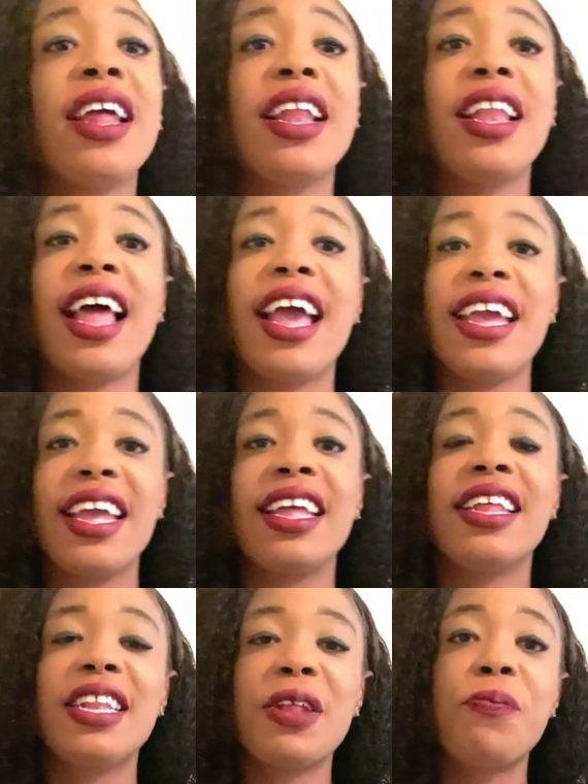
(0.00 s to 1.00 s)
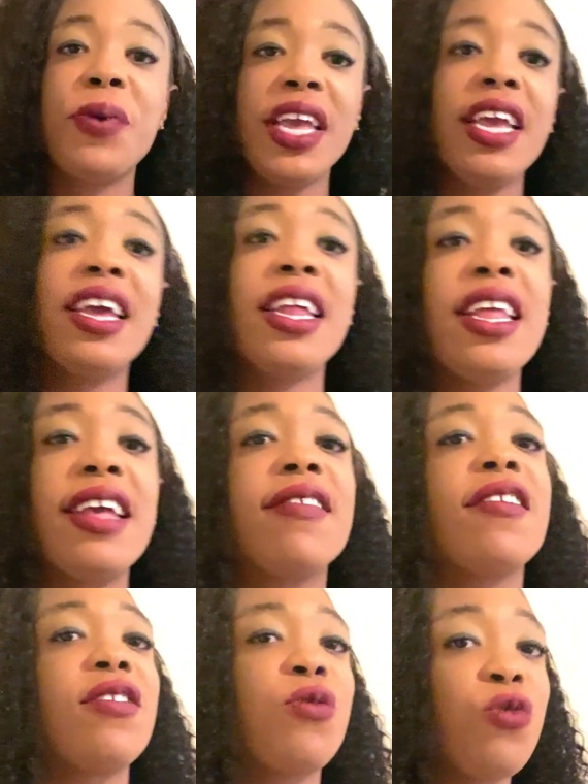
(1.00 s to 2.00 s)
Like, the pain, it's
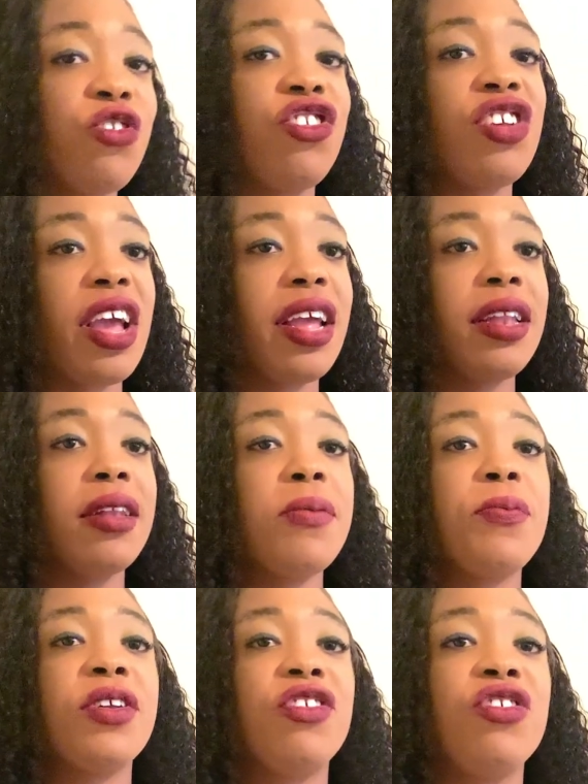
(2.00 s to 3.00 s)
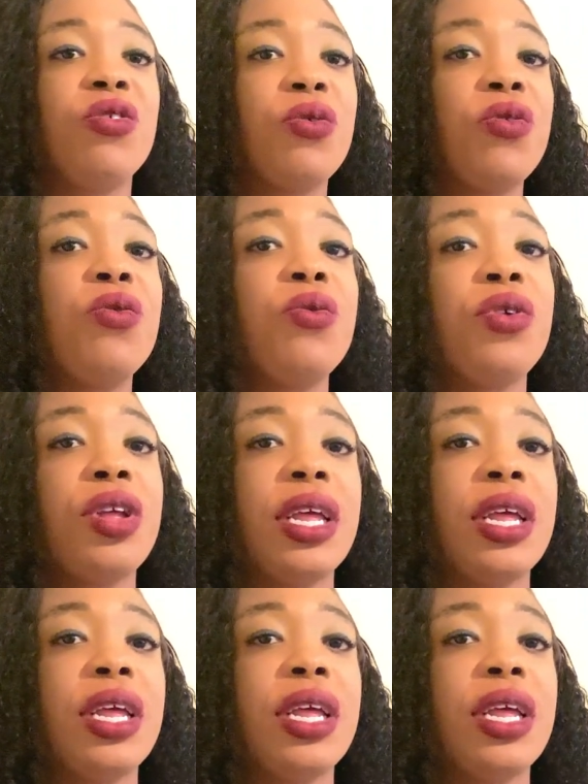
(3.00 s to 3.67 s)
excruciating, but you don't